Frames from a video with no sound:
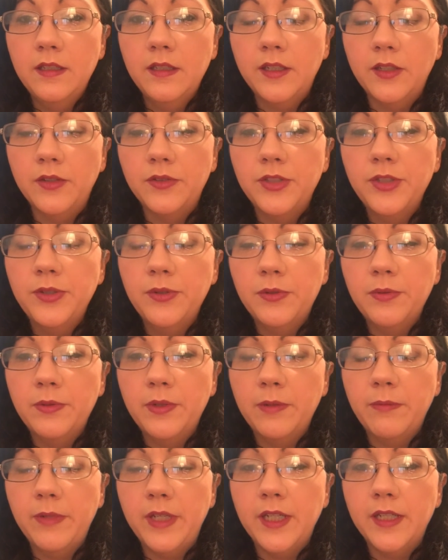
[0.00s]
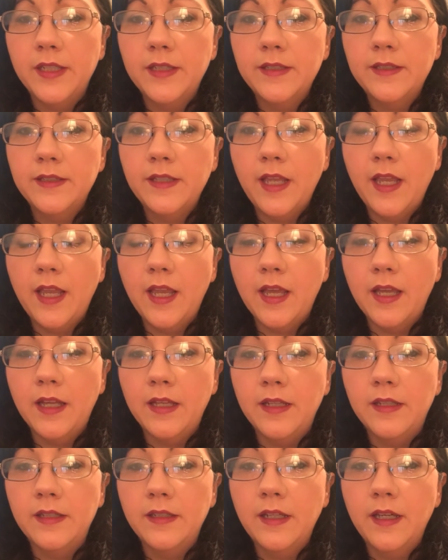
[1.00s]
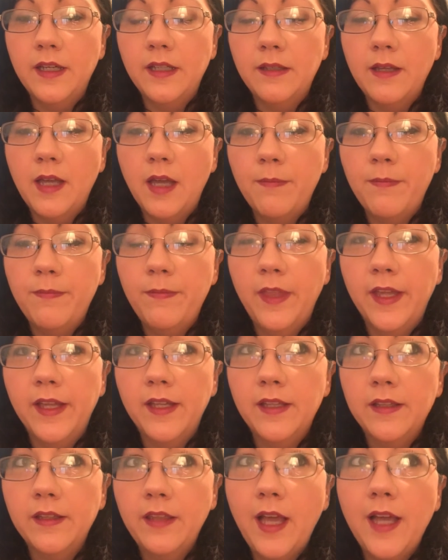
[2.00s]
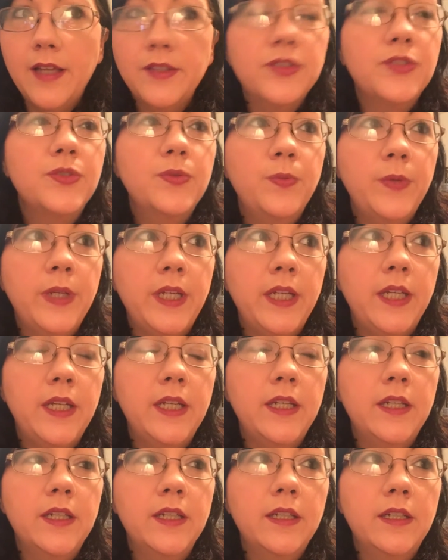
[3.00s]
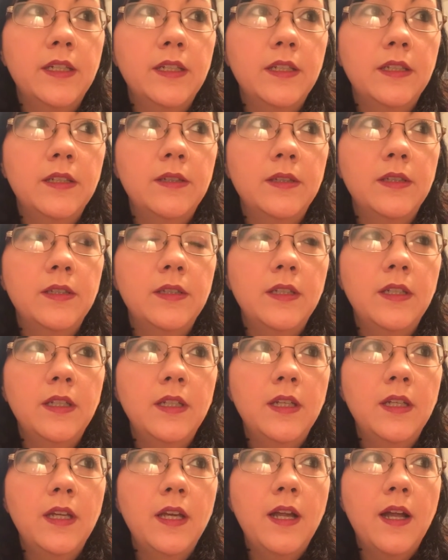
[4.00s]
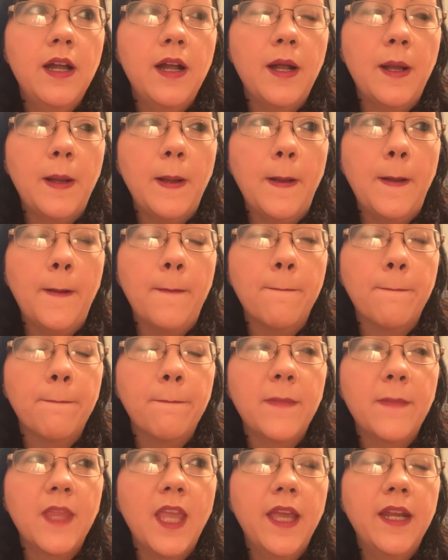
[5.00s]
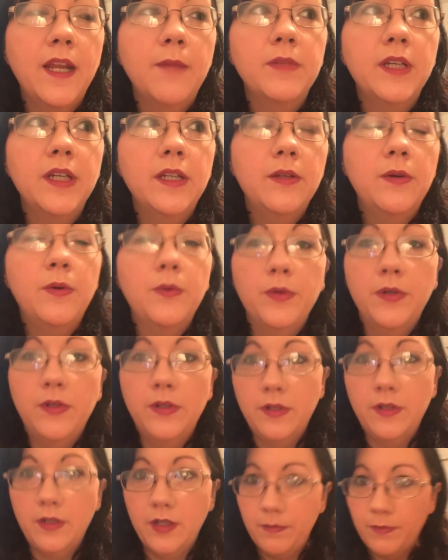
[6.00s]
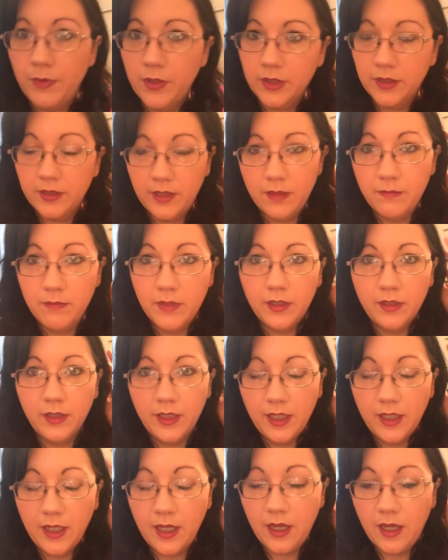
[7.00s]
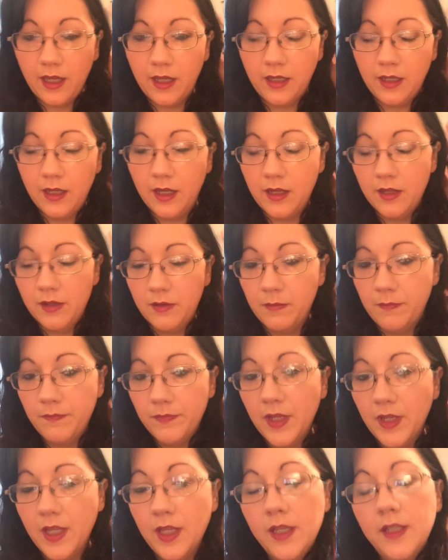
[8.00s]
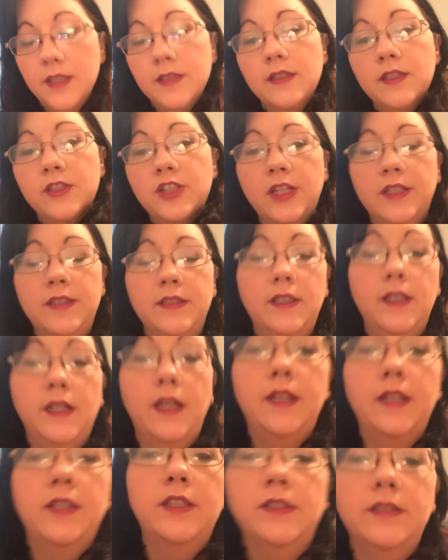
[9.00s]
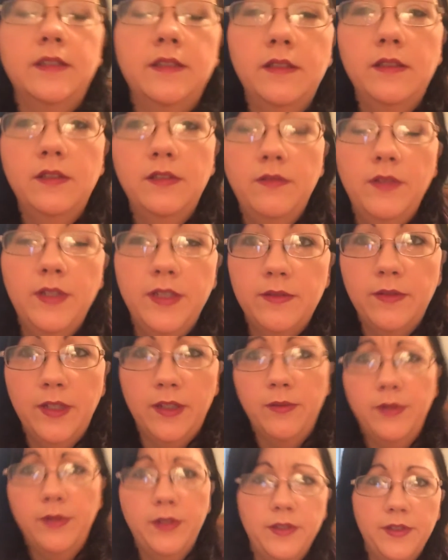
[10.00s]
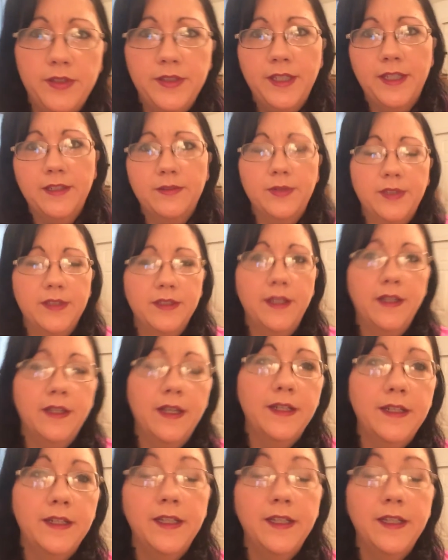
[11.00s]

you know two three weeks and uh, like last week um, and i'm gonna order a book that melody had um, suggested i just it's like one of those things where it's like i